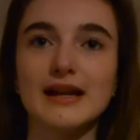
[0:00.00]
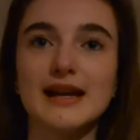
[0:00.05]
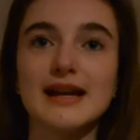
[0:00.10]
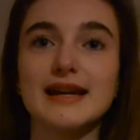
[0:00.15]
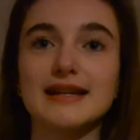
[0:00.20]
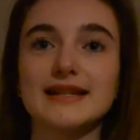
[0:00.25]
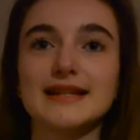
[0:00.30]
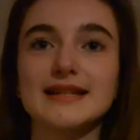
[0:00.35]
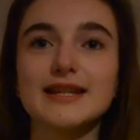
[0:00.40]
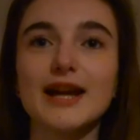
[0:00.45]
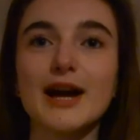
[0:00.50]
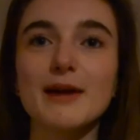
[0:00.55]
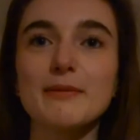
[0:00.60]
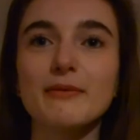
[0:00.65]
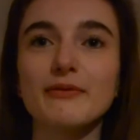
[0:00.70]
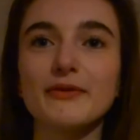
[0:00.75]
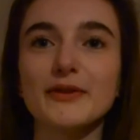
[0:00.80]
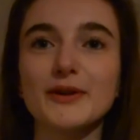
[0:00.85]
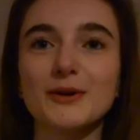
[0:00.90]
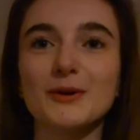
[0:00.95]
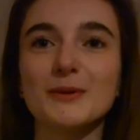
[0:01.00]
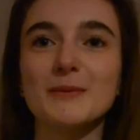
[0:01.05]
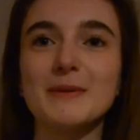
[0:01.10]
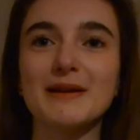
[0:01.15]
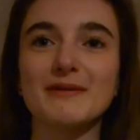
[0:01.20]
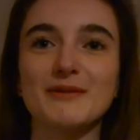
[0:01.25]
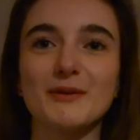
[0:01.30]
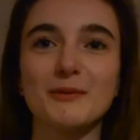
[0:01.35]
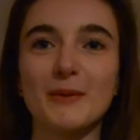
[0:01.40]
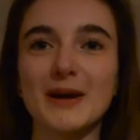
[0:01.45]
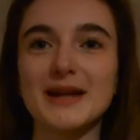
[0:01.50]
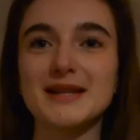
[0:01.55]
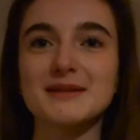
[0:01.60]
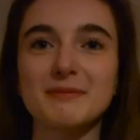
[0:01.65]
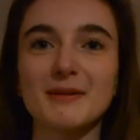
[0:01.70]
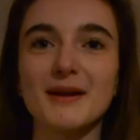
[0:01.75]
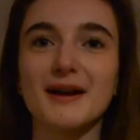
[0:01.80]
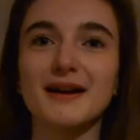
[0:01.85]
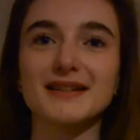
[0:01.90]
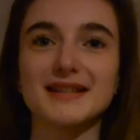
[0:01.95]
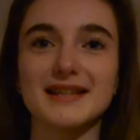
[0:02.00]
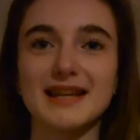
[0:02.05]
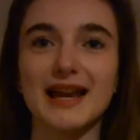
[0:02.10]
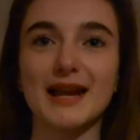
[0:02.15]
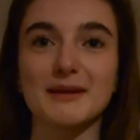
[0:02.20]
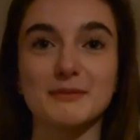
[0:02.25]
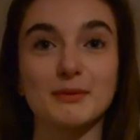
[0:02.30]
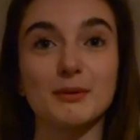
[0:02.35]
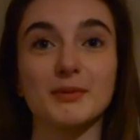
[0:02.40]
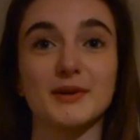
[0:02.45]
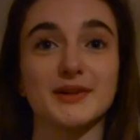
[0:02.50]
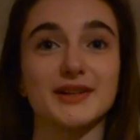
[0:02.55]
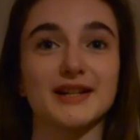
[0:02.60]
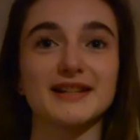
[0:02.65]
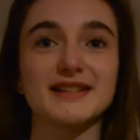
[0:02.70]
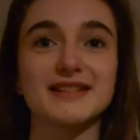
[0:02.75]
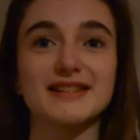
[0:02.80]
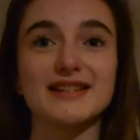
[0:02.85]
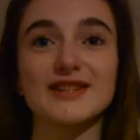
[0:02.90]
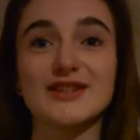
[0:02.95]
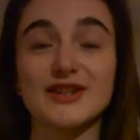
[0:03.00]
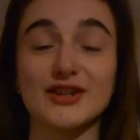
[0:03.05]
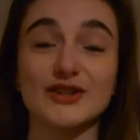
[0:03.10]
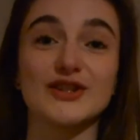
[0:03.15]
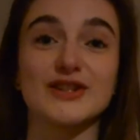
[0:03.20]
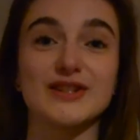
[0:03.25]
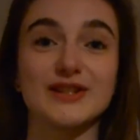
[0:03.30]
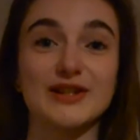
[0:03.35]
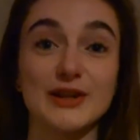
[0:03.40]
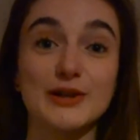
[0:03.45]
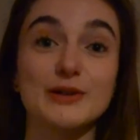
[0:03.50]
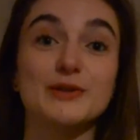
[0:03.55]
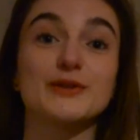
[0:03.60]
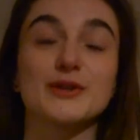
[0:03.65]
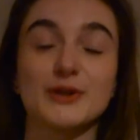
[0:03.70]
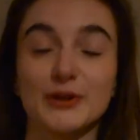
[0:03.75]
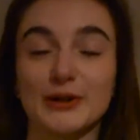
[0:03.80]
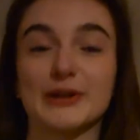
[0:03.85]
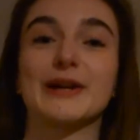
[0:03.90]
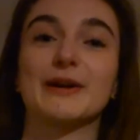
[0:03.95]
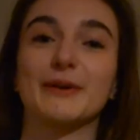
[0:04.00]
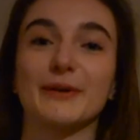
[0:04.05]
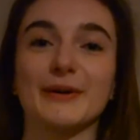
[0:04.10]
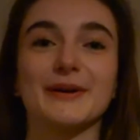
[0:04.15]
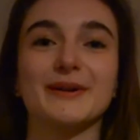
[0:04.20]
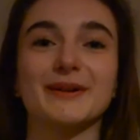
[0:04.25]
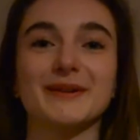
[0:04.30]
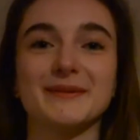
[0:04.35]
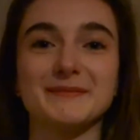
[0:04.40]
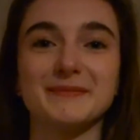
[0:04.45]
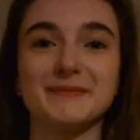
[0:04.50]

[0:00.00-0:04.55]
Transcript: It's a type of fuel made from waste plant and animal products, such as used cooking oil.